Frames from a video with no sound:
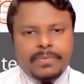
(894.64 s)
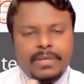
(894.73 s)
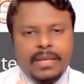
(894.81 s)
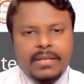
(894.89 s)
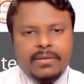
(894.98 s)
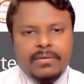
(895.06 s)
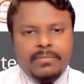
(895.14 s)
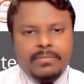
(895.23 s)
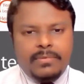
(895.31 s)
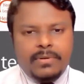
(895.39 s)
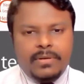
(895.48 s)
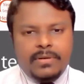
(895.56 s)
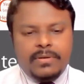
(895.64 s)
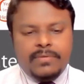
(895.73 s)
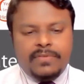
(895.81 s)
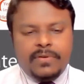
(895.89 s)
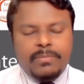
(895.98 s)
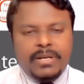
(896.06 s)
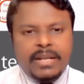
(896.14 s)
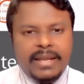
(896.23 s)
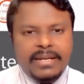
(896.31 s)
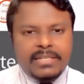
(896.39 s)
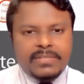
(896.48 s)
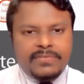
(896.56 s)
can form a
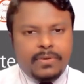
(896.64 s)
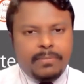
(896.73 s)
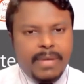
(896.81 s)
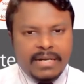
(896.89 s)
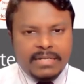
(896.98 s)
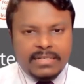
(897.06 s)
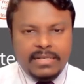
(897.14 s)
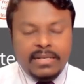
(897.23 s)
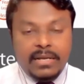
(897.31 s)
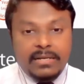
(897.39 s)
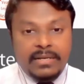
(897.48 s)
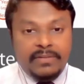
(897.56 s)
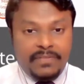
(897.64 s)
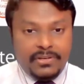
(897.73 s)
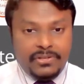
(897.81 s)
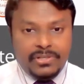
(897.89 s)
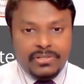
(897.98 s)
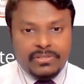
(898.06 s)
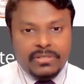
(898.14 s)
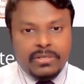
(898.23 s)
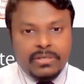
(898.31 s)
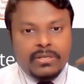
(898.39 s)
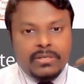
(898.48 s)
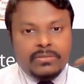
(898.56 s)
nidus for bacteria and infections.
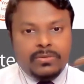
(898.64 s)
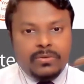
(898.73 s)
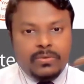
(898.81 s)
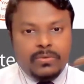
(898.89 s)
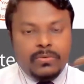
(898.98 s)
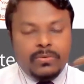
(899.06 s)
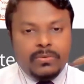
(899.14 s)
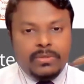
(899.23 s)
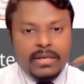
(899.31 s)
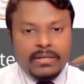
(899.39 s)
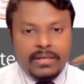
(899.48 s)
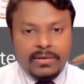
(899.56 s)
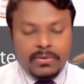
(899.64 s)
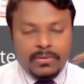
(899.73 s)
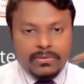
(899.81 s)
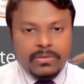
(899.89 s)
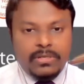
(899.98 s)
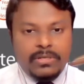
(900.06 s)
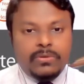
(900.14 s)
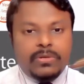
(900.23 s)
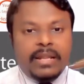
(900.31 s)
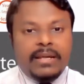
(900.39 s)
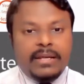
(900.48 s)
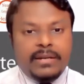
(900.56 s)
So that can also lead to
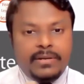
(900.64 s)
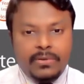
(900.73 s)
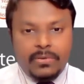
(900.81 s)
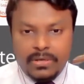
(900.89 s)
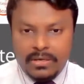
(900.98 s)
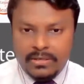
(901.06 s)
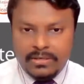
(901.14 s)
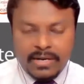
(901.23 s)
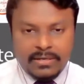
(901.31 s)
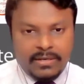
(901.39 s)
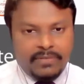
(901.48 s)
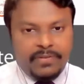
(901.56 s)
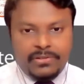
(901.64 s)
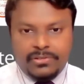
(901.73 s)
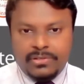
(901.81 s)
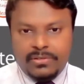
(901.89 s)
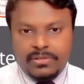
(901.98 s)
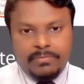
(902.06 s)
recurrent urinary tract infections